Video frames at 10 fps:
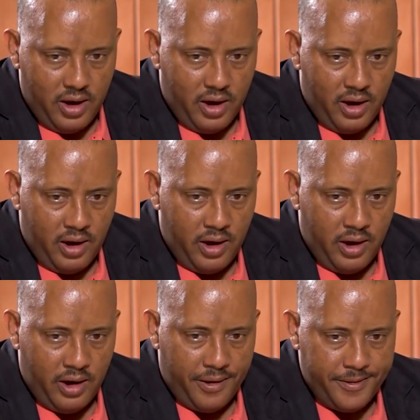
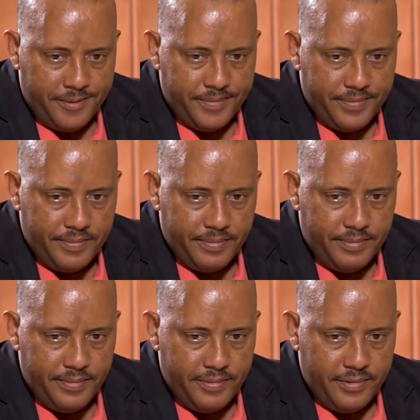Uh,
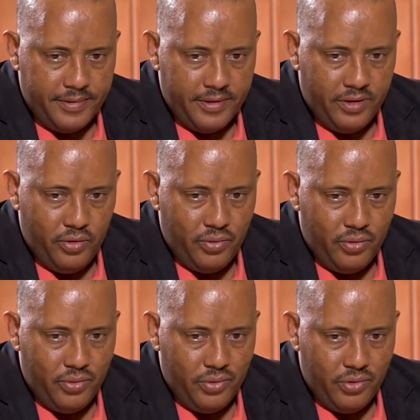you,
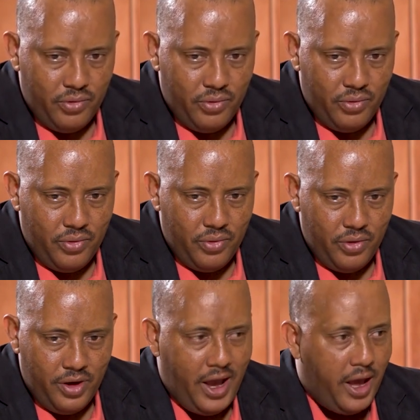
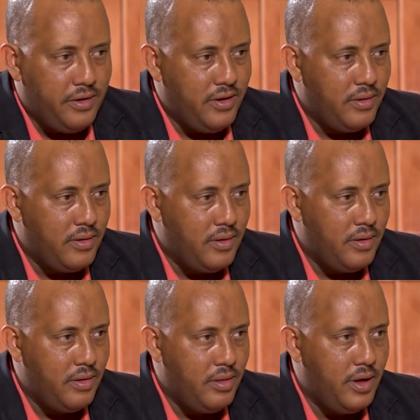EGAT,
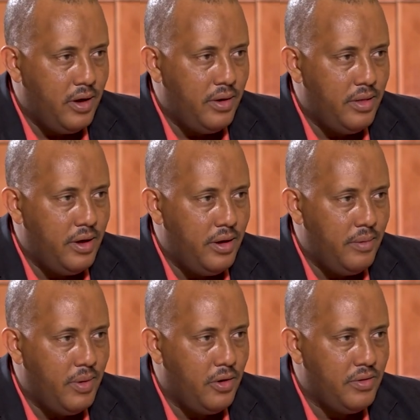they, they,
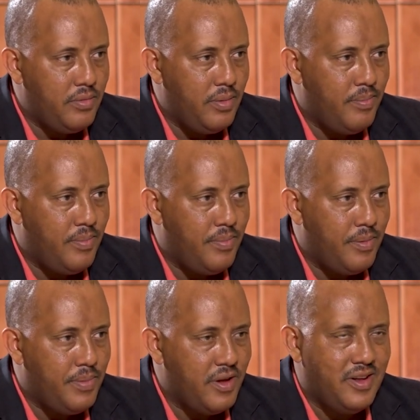because
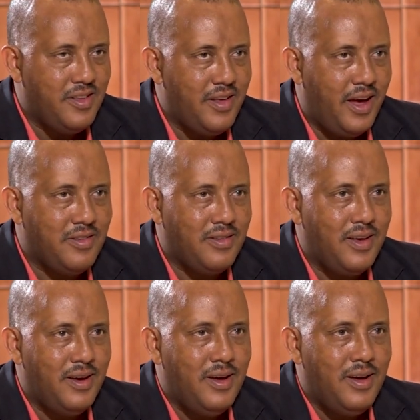the president says,
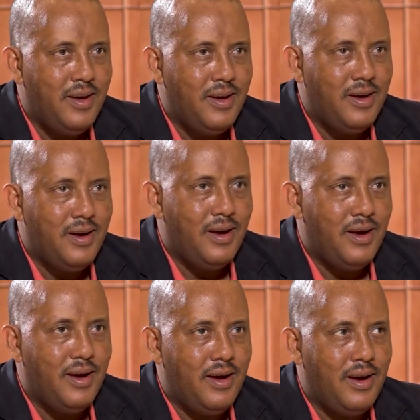
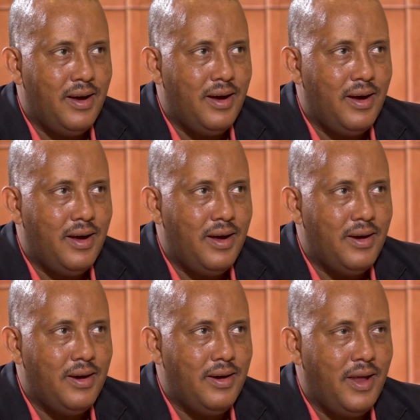
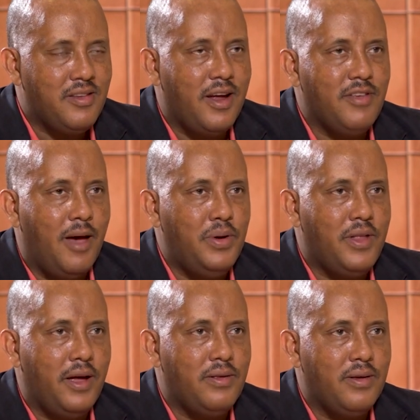uh, doesn't have the
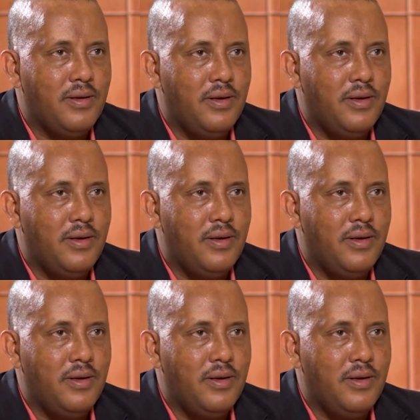appetite